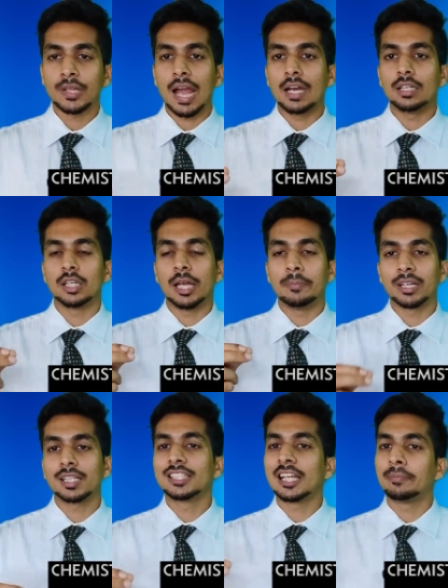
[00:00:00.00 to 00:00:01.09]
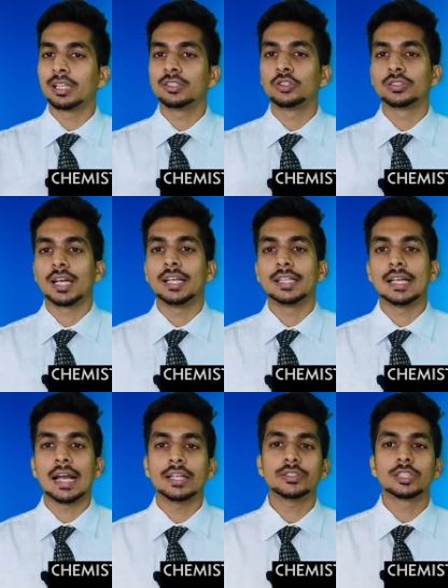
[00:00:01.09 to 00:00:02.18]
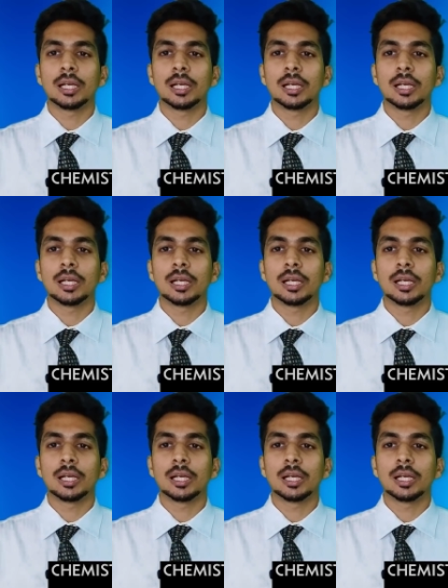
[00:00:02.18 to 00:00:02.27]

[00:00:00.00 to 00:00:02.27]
and American Chemical Society has